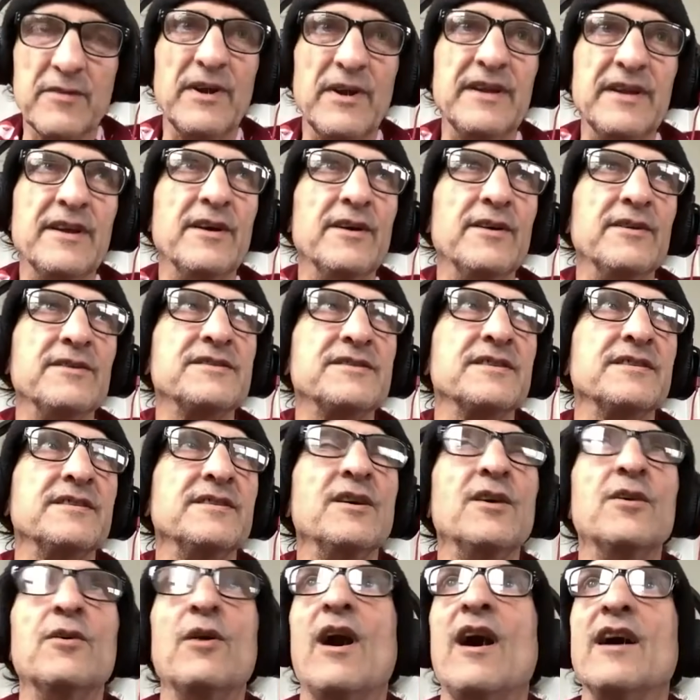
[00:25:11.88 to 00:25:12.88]
windows,
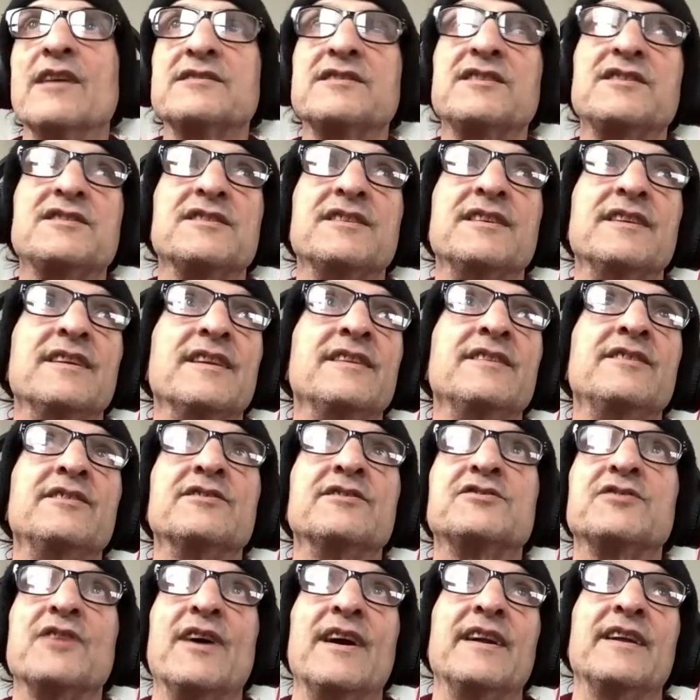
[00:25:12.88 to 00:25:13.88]
no oxygen, and you're
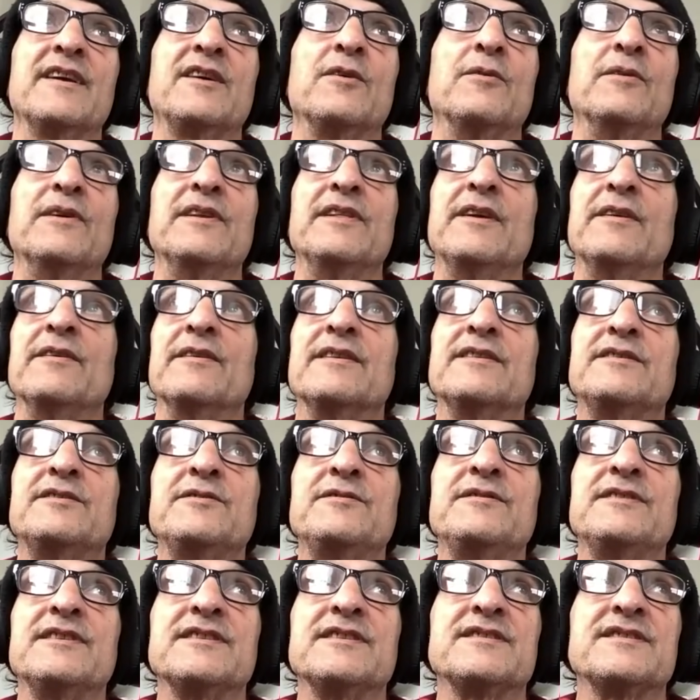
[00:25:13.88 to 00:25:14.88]
trying to go in there and
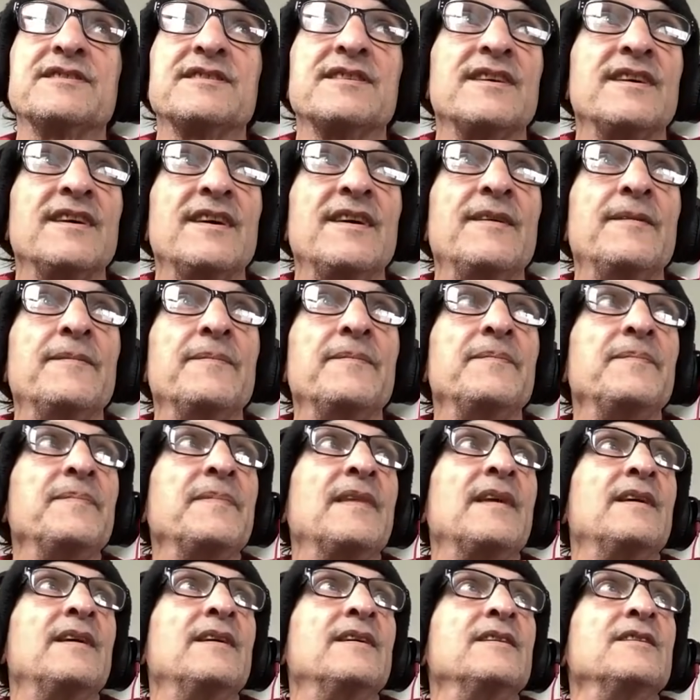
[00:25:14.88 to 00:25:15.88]
do this
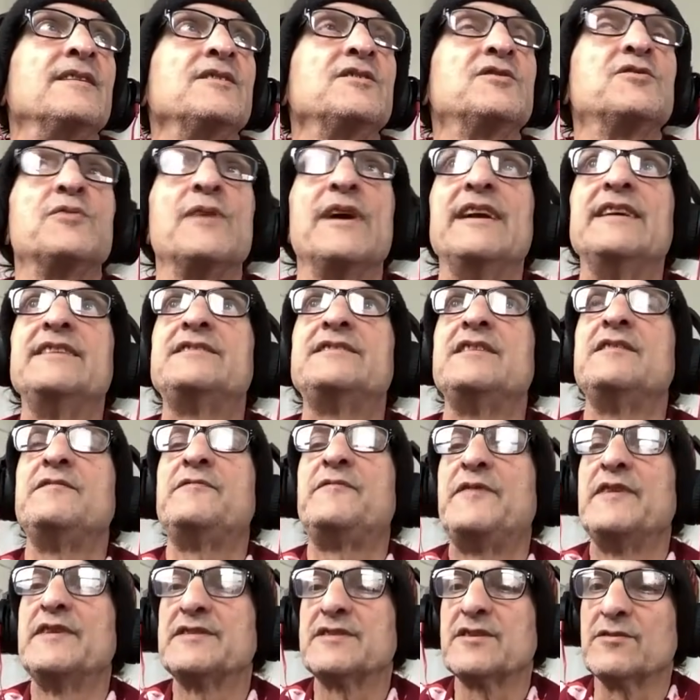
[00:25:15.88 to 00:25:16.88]
crazy
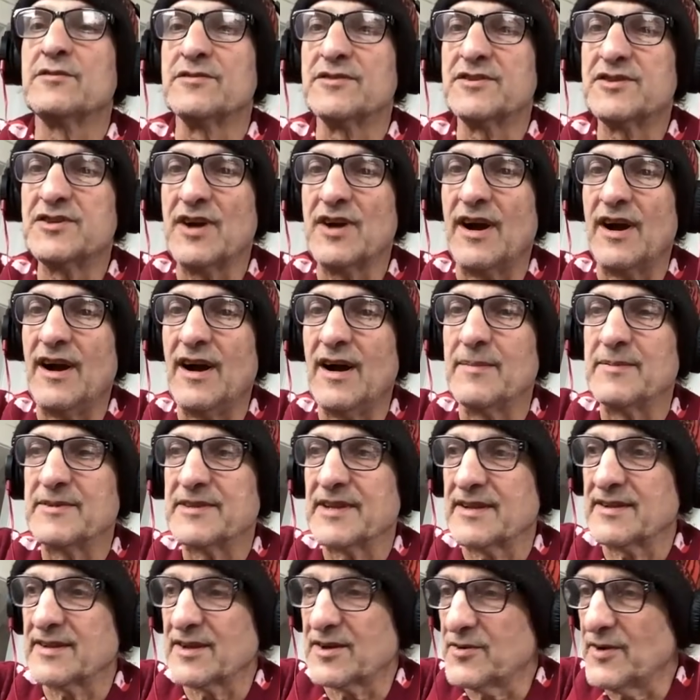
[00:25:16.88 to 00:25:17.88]
physical job. It's
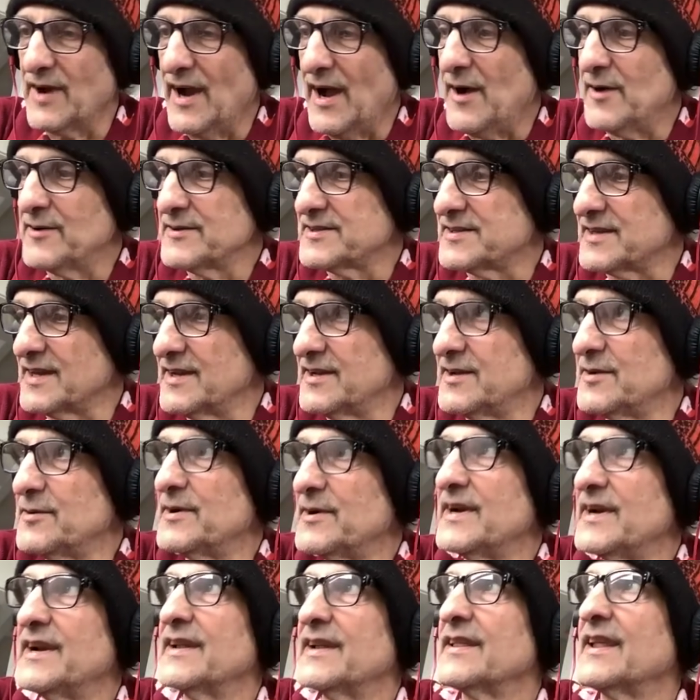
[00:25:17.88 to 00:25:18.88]
like the crowd's into
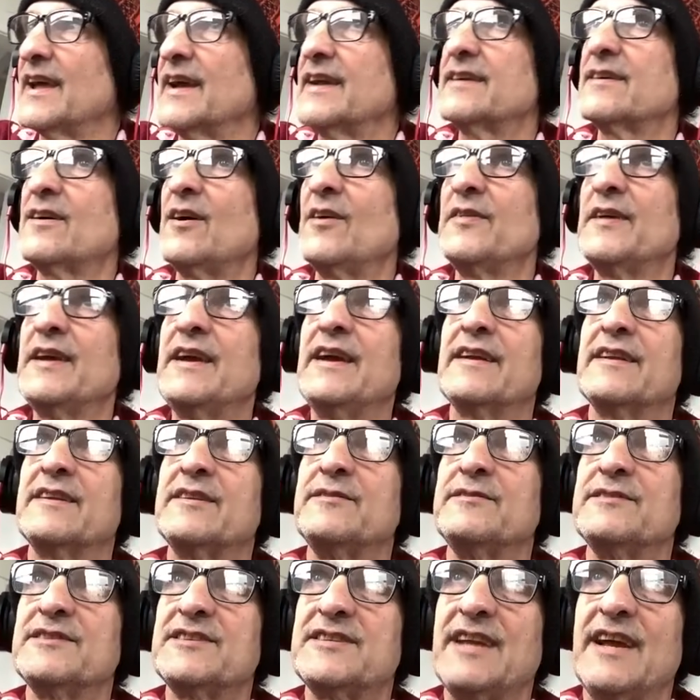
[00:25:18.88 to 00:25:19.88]
it, and like all they got to
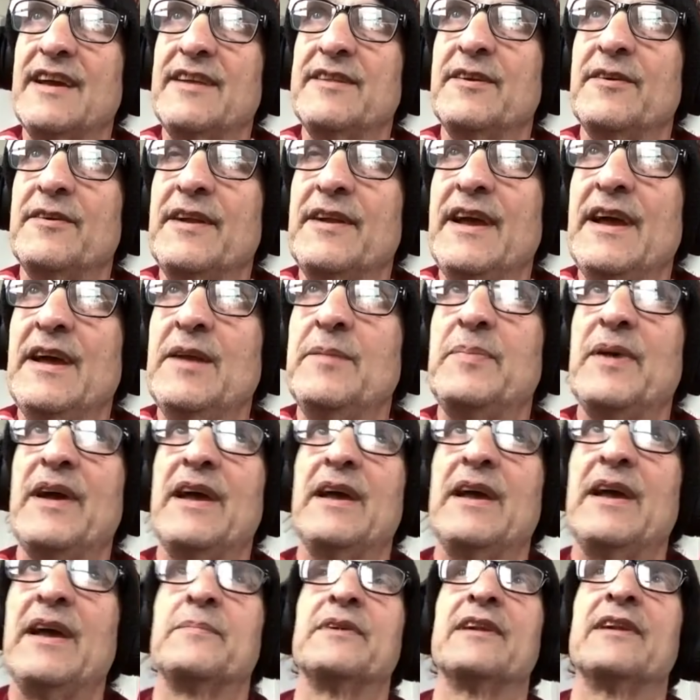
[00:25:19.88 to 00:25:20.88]
do is stand there and
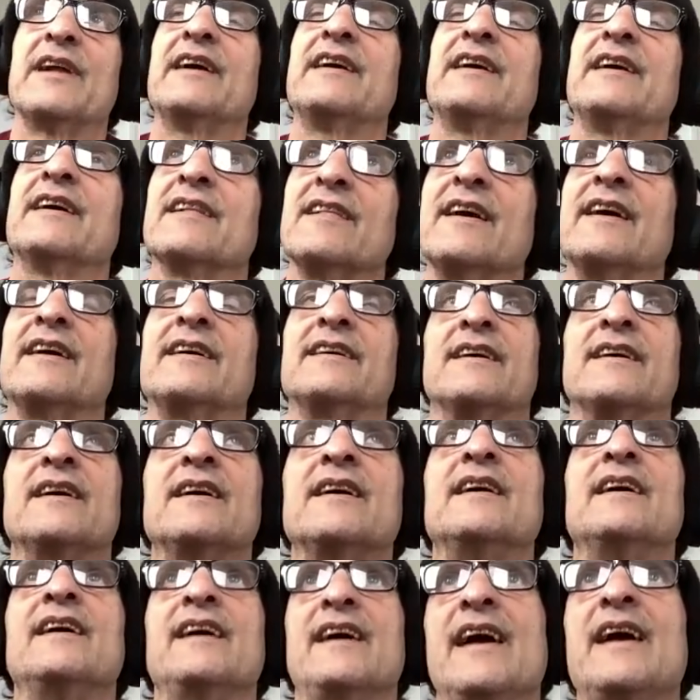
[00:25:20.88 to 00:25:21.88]
headbang, but I got to like
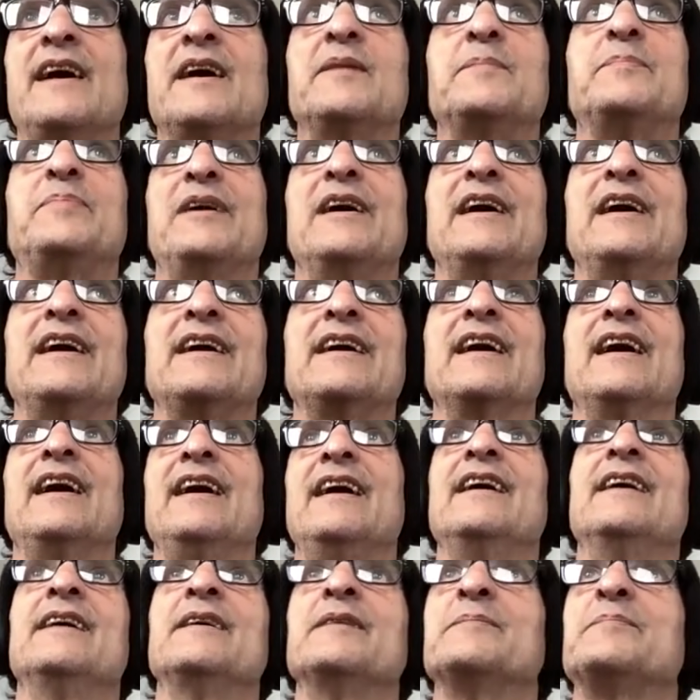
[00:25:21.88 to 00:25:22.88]
headbang
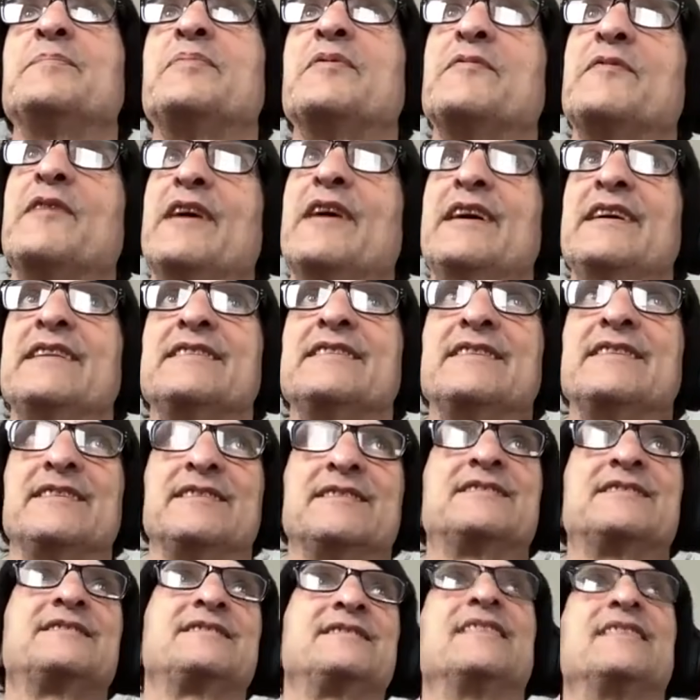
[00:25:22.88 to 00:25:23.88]
and provide
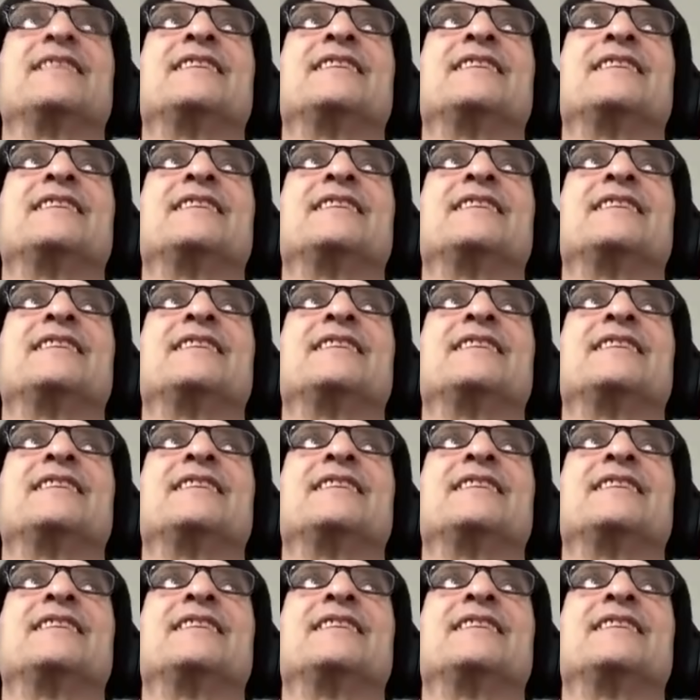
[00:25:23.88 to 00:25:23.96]
this